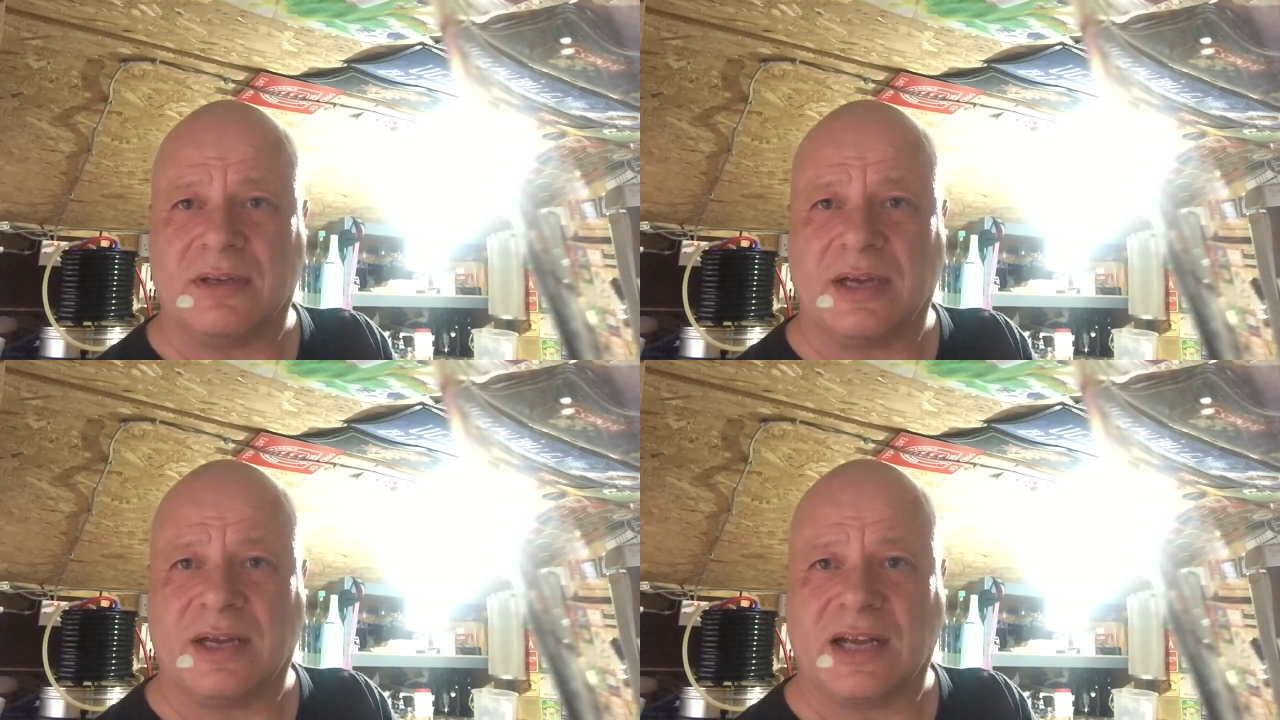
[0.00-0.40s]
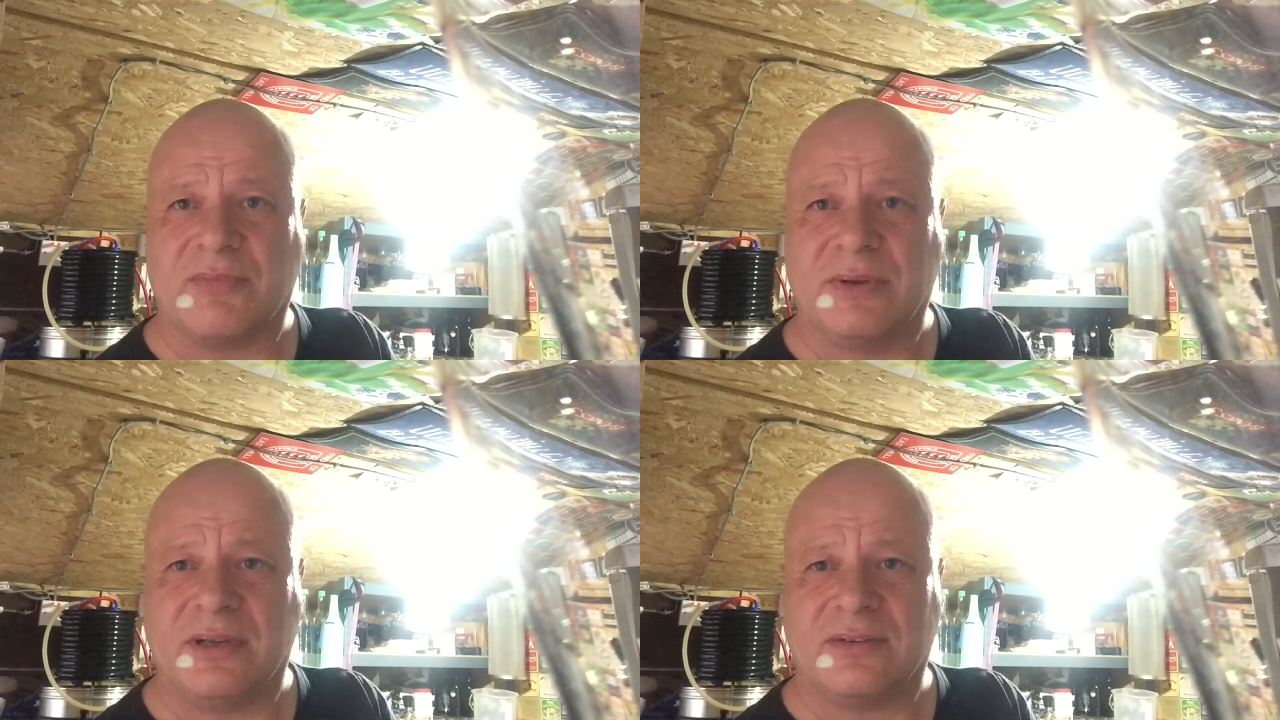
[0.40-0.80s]

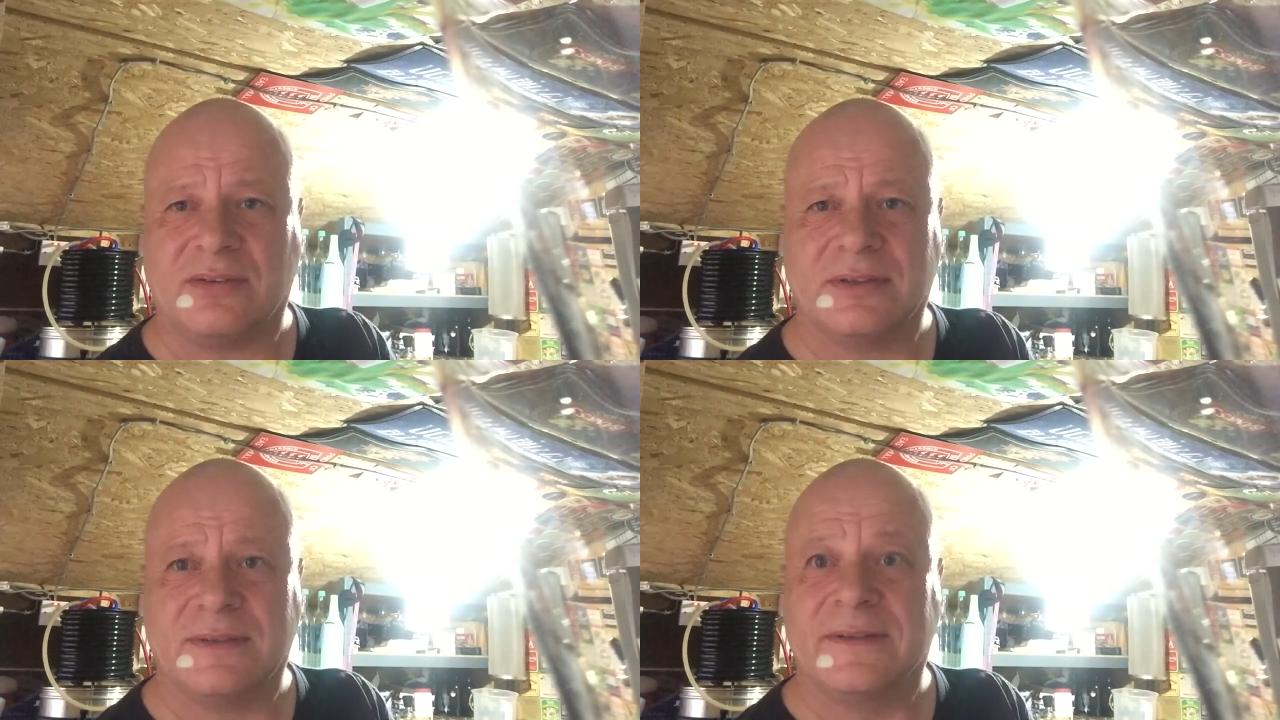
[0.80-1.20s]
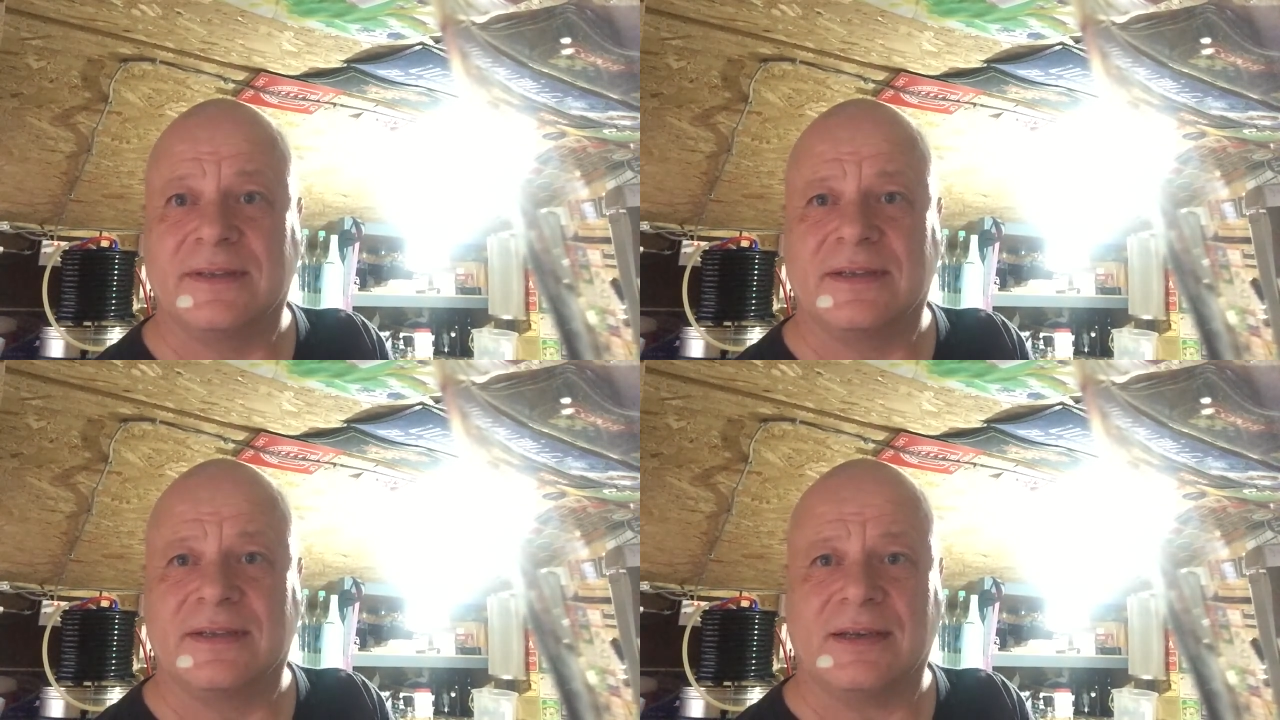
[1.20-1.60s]
8.5 minutes,
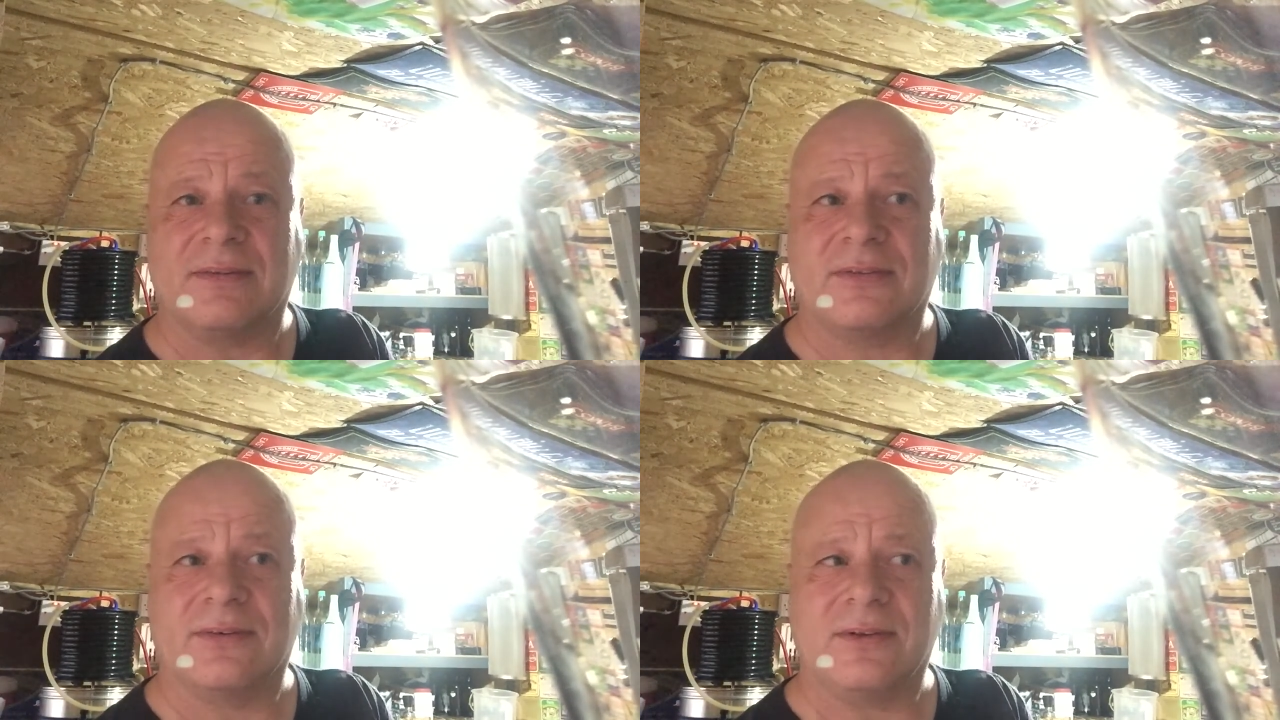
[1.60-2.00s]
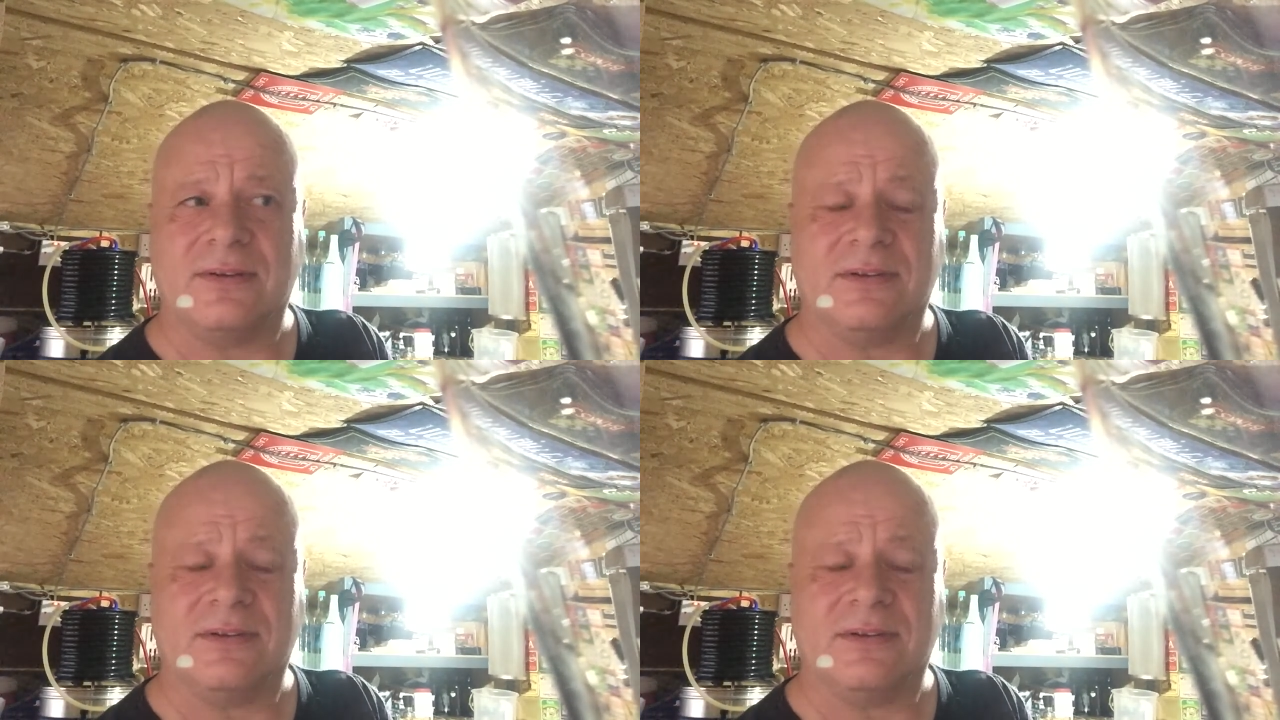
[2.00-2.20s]
gets you too long.